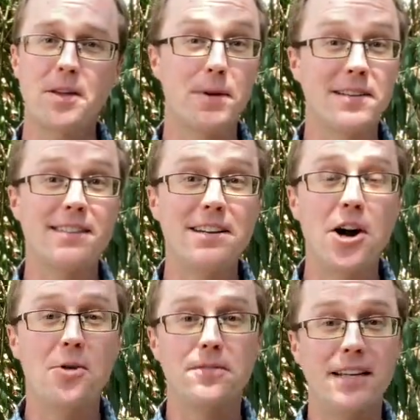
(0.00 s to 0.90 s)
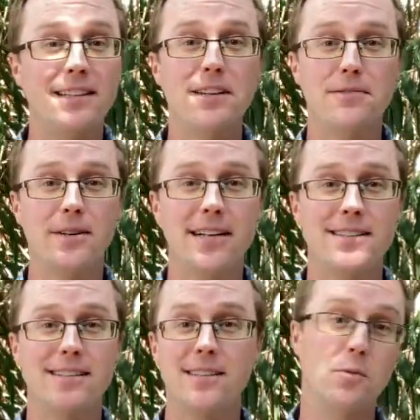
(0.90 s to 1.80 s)
because they know if they leave for an
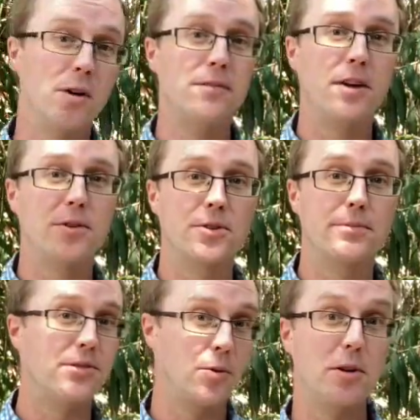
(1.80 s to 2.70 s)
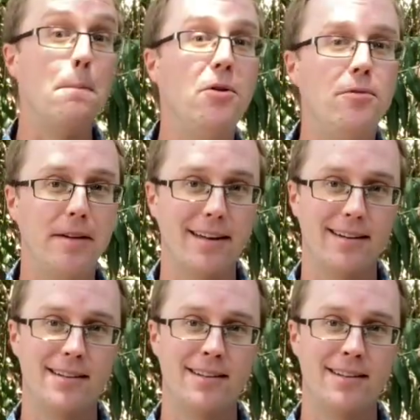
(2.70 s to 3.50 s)
instant, one of the other groups is going to move in.